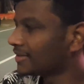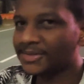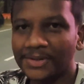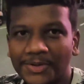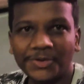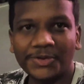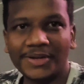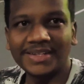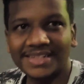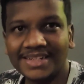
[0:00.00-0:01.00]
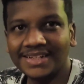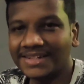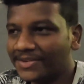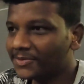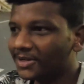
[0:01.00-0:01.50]
So it's a
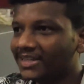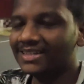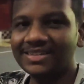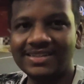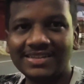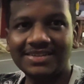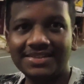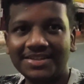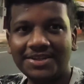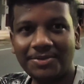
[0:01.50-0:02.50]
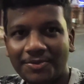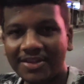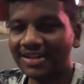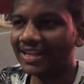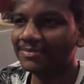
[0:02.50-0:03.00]
early morning,
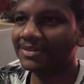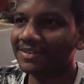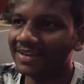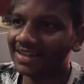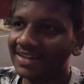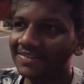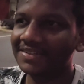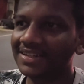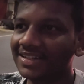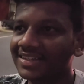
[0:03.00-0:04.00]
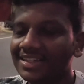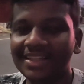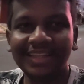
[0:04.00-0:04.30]
najamave climate vera level la irukku.